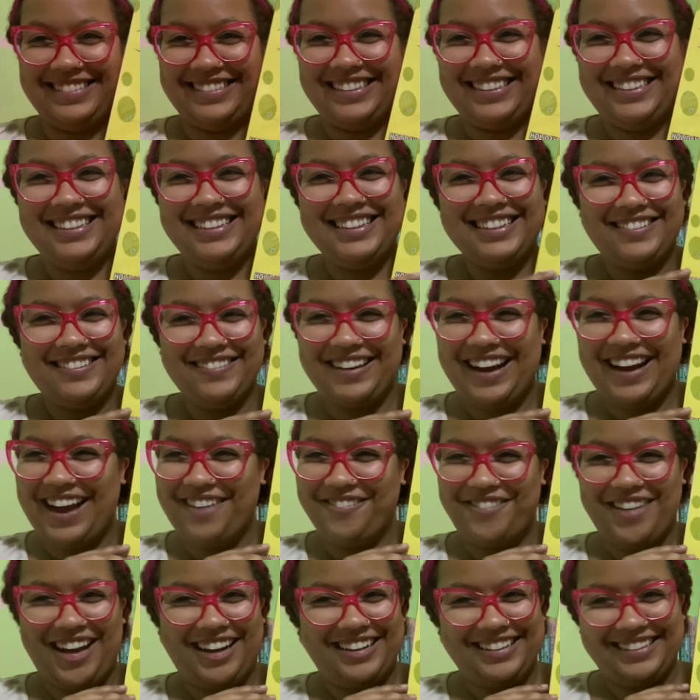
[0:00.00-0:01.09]
Look what I
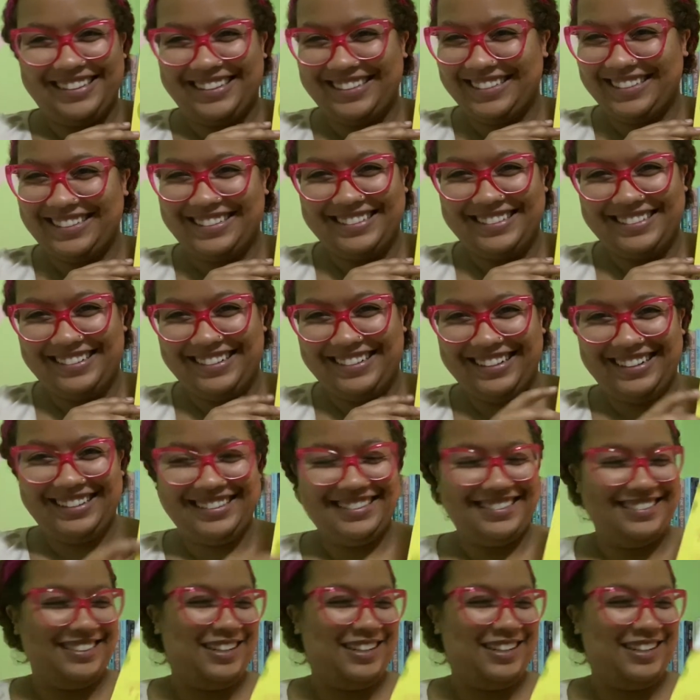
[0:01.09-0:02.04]
found at the store.